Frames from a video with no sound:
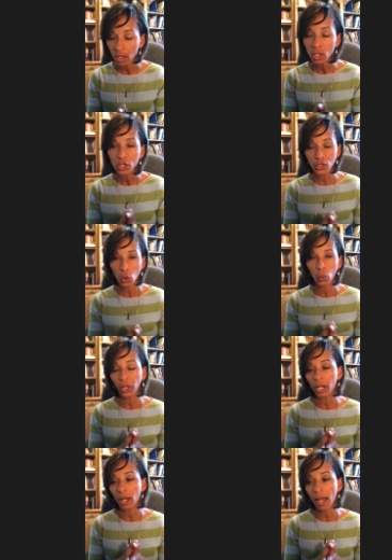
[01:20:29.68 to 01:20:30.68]
So we're
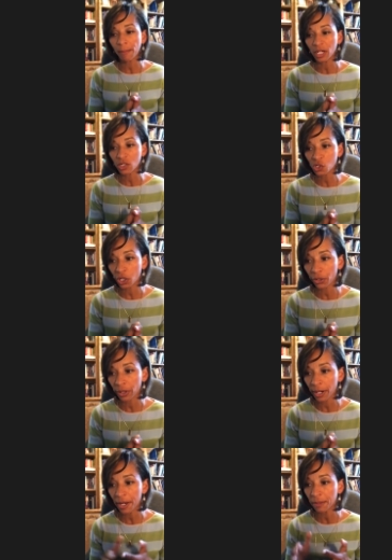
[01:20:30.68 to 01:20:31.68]
gonna, I'm gonna share
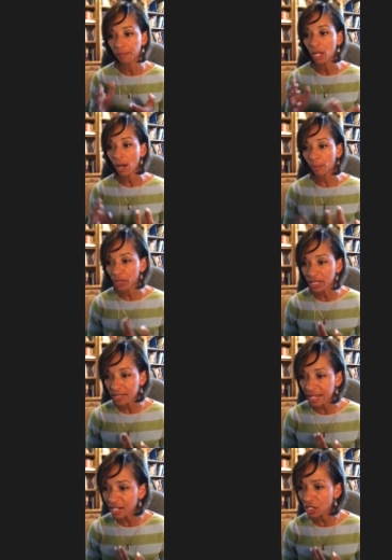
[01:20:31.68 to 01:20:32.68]
um, a
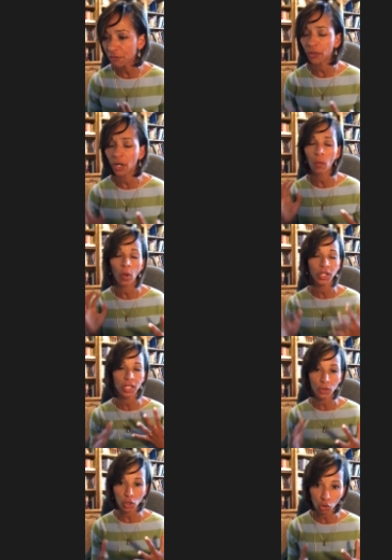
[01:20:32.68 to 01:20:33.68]
presentation framework, some
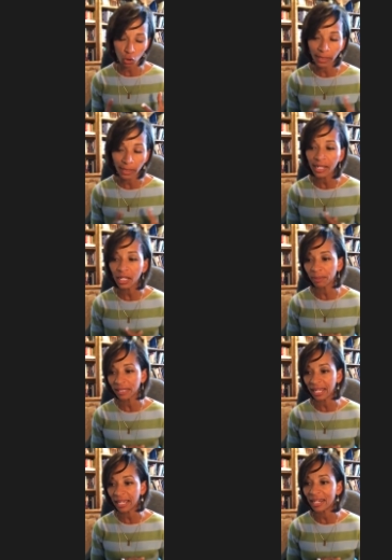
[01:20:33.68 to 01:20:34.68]
social media
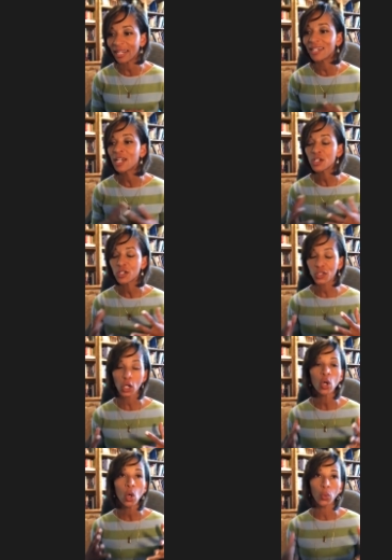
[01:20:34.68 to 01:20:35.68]
planning. So
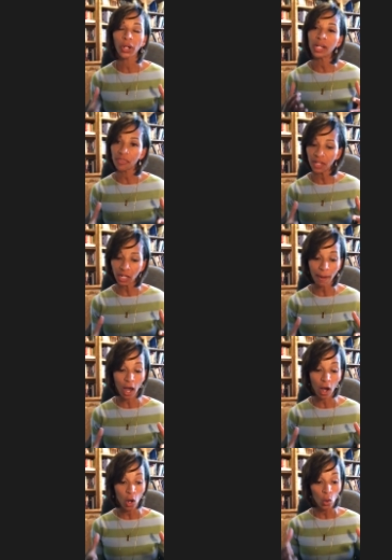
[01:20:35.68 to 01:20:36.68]
we're gonna think
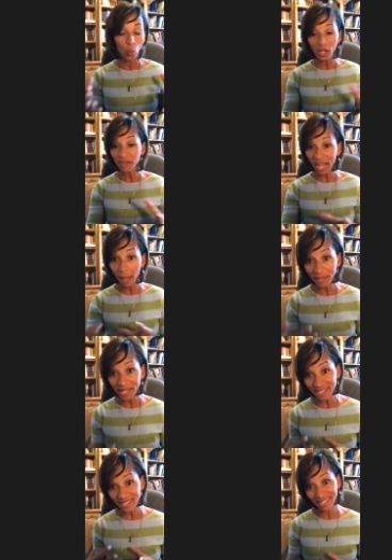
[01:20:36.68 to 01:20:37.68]
about, we've got
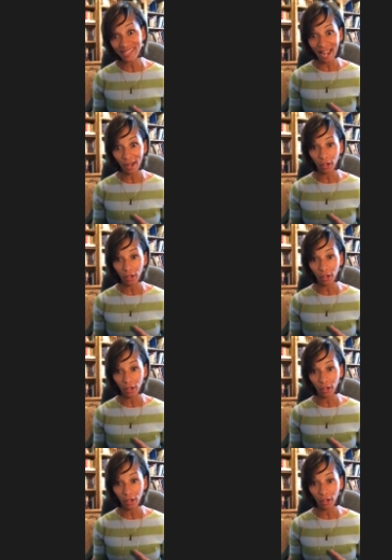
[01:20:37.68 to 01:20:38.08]
businesses now.